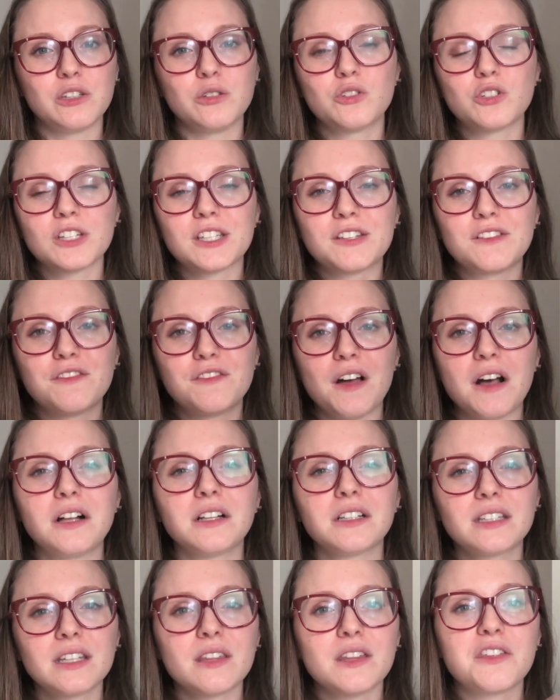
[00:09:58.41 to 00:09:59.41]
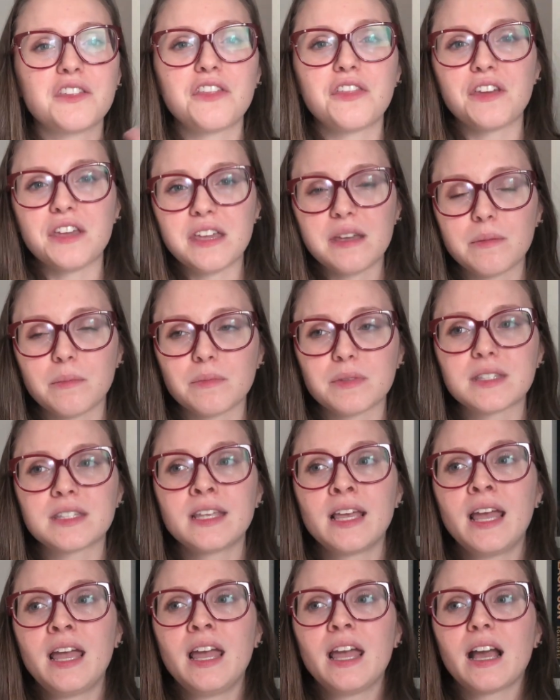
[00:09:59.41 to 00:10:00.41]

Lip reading: You just felt the themes